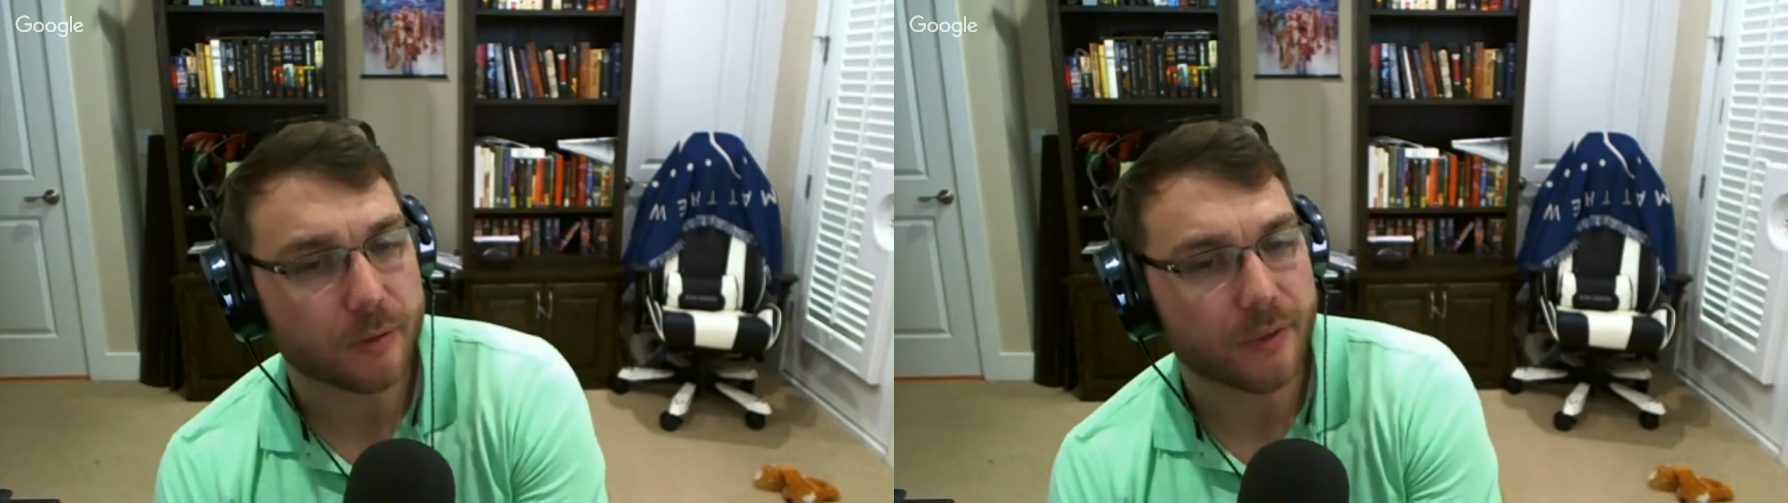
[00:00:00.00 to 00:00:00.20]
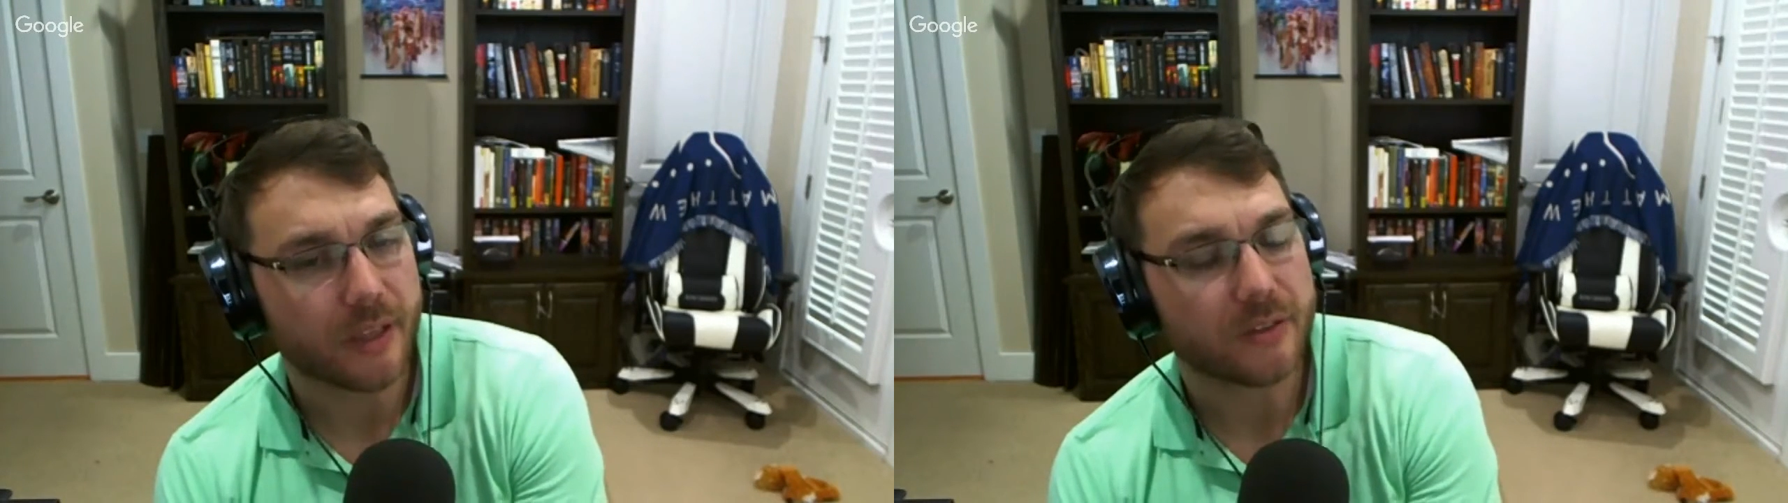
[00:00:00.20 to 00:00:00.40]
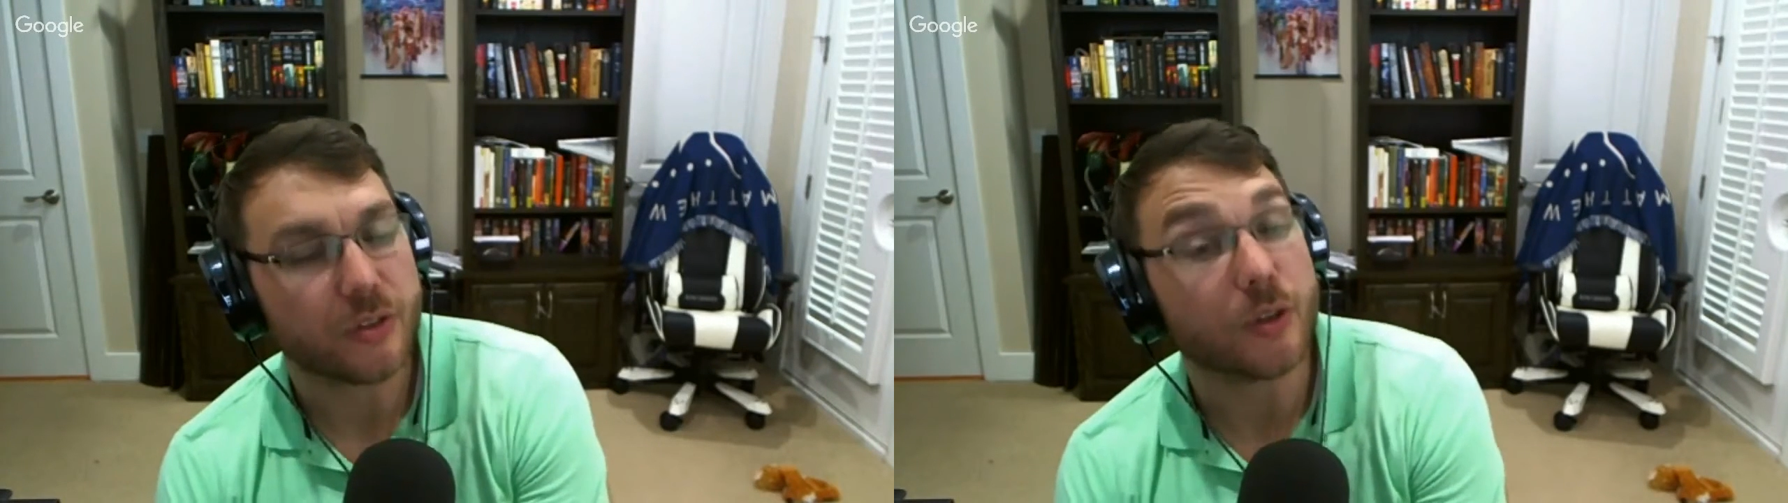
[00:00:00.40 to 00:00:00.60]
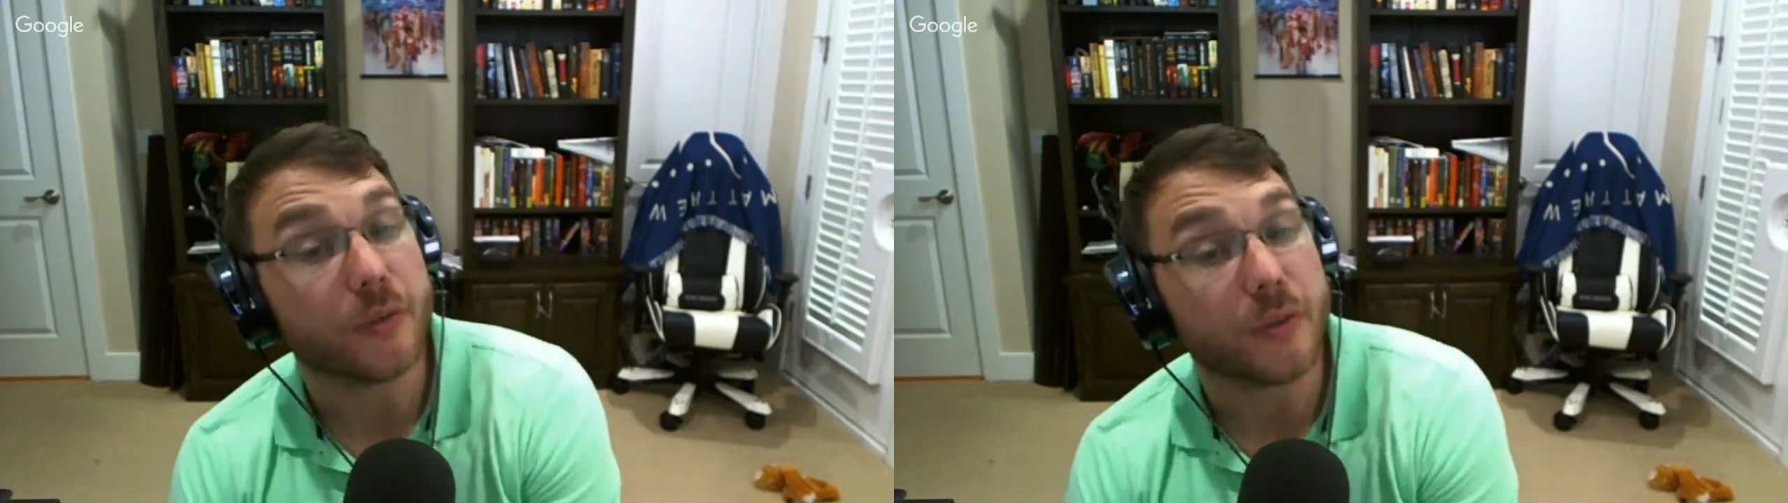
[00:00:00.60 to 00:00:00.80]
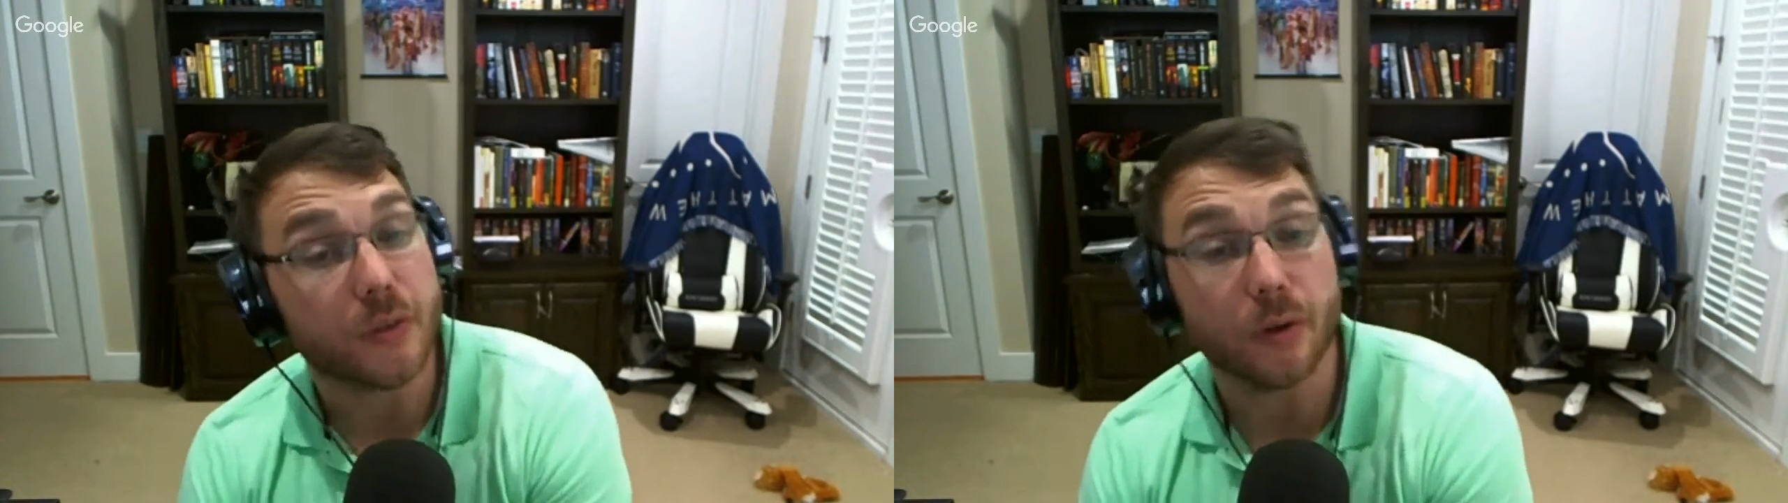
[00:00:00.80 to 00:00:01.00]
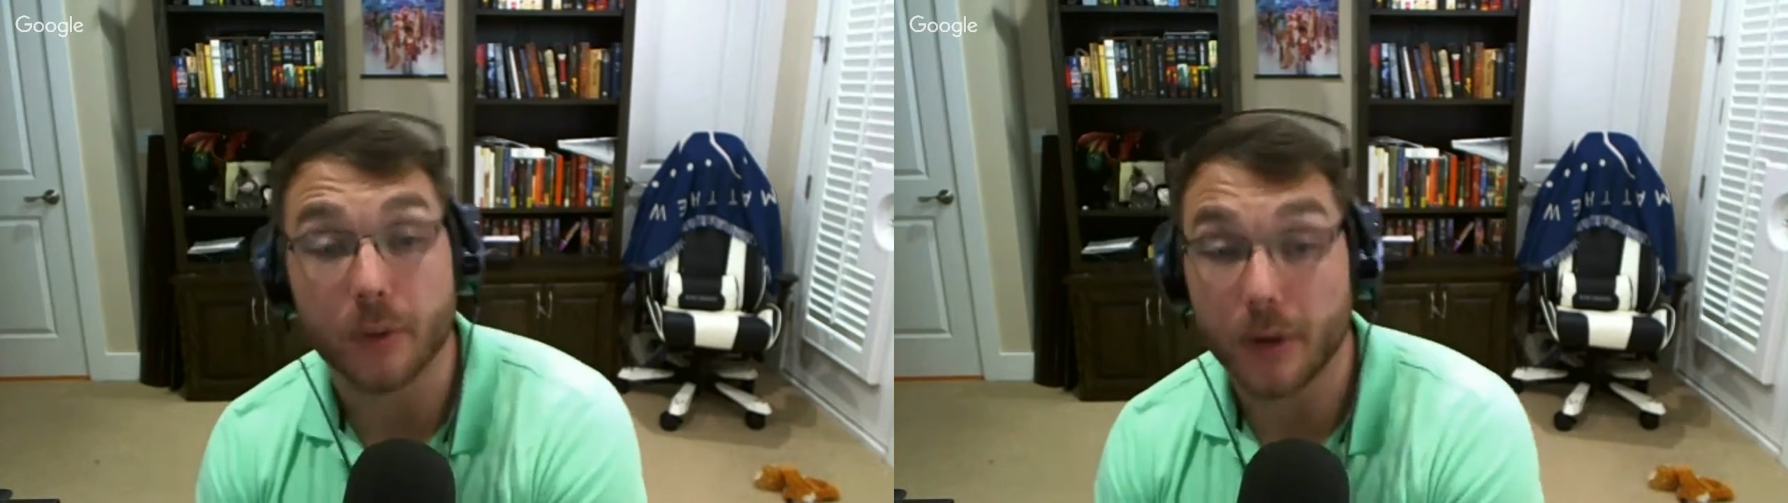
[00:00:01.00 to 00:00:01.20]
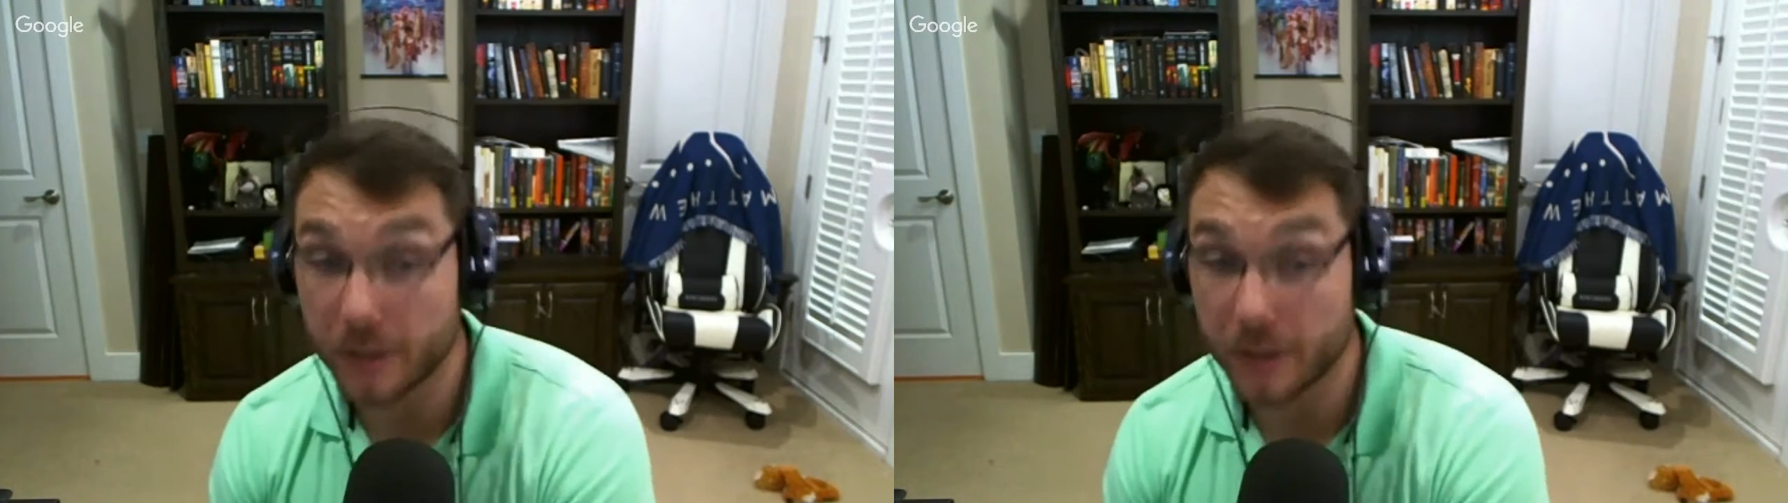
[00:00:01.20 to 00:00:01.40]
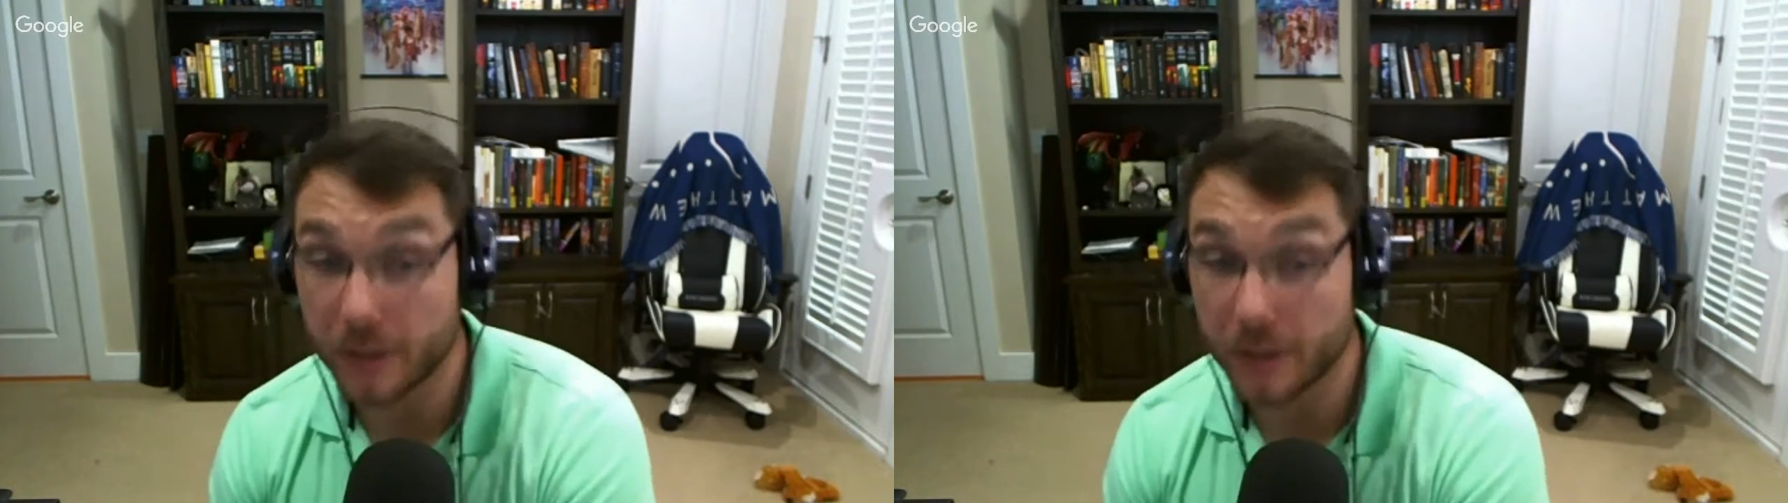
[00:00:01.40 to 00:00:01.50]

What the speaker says: that service though, right?